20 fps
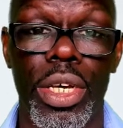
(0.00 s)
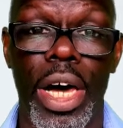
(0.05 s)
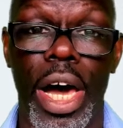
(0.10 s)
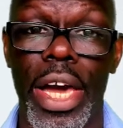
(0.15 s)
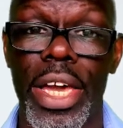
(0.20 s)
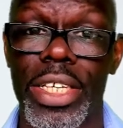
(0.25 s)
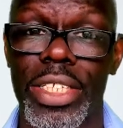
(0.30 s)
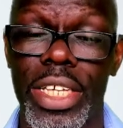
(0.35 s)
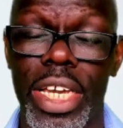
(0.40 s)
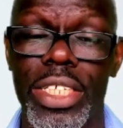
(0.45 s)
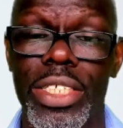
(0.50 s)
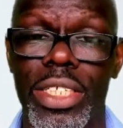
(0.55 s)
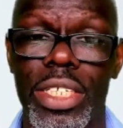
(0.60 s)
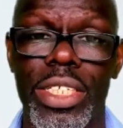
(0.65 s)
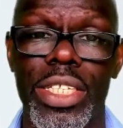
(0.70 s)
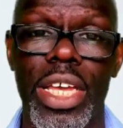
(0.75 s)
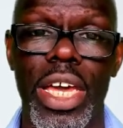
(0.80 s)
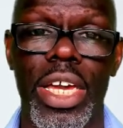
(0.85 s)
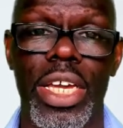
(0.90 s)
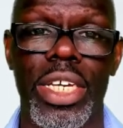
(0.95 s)
I assessed the
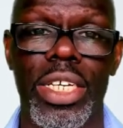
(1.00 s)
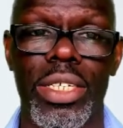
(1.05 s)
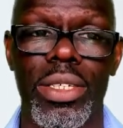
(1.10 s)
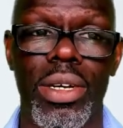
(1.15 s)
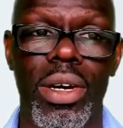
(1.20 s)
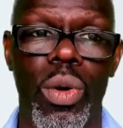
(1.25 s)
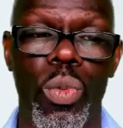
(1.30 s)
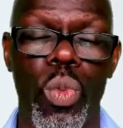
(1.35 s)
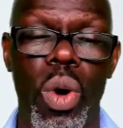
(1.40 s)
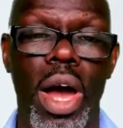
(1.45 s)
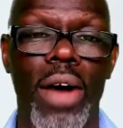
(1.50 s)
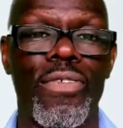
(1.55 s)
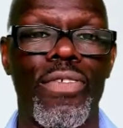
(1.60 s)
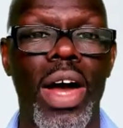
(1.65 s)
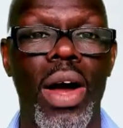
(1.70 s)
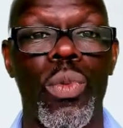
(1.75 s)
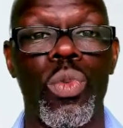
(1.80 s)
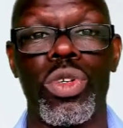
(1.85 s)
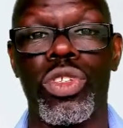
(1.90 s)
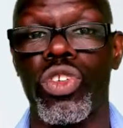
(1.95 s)
knee, and what I
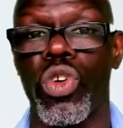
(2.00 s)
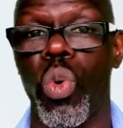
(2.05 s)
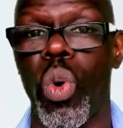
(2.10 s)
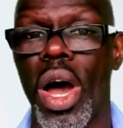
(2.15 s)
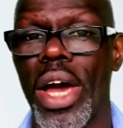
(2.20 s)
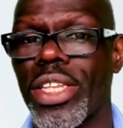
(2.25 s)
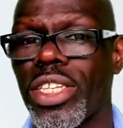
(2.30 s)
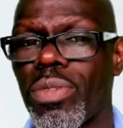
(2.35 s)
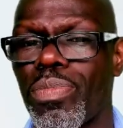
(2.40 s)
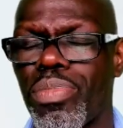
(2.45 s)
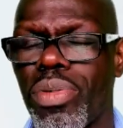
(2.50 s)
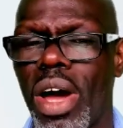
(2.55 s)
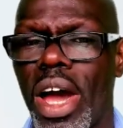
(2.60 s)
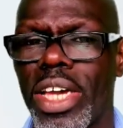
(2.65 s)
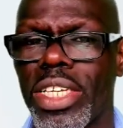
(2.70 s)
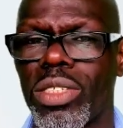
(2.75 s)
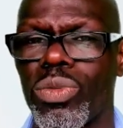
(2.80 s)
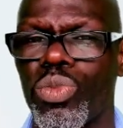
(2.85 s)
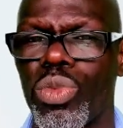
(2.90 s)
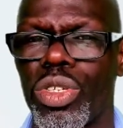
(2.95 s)
found was quite
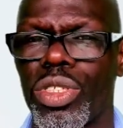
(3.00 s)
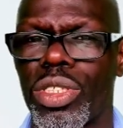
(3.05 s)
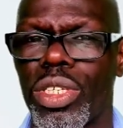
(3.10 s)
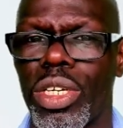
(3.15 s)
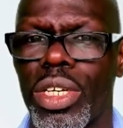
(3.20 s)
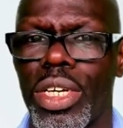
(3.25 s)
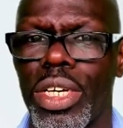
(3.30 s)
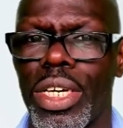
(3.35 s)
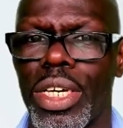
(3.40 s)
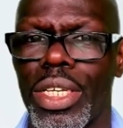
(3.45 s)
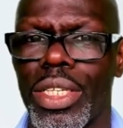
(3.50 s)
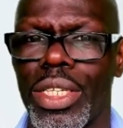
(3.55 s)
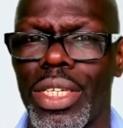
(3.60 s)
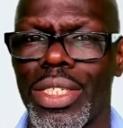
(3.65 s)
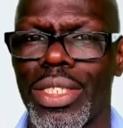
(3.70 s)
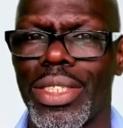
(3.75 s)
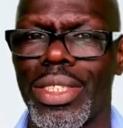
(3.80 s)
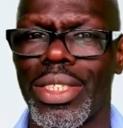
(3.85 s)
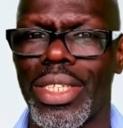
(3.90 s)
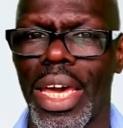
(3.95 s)
surprising was the
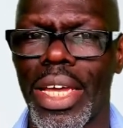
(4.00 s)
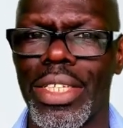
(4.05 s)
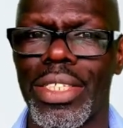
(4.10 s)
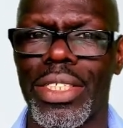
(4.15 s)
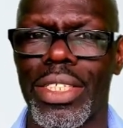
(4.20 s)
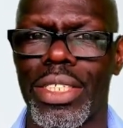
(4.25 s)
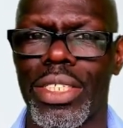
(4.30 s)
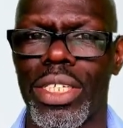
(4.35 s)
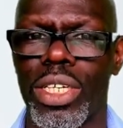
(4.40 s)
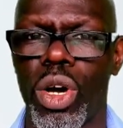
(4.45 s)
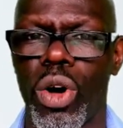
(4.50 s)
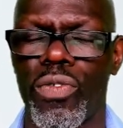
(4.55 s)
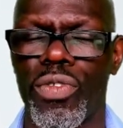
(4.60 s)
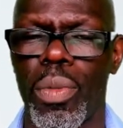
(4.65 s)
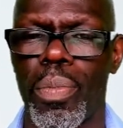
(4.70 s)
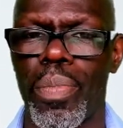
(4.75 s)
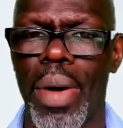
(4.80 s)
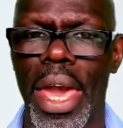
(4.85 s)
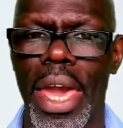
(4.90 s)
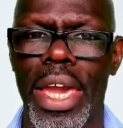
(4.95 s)
intensity of
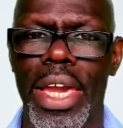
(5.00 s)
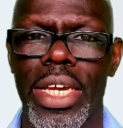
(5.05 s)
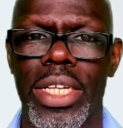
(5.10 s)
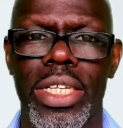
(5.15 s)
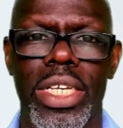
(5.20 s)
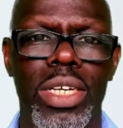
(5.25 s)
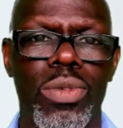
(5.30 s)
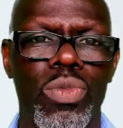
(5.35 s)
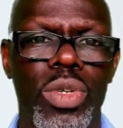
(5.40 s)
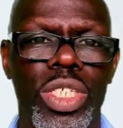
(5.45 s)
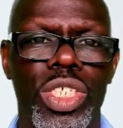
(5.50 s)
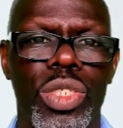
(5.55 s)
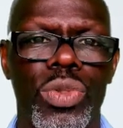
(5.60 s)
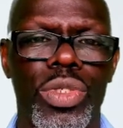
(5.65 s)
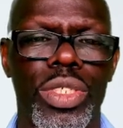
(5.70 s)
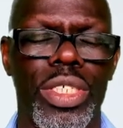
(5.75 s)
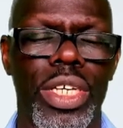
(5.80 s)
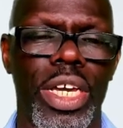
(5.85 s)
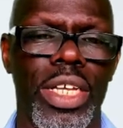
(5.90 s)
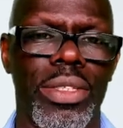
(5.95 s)
the pain in which she
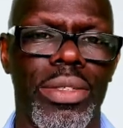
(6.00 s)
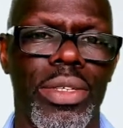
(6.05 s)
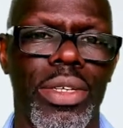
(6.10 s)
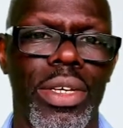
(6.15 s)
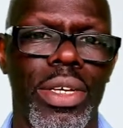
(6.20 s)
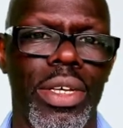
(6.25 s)
was in.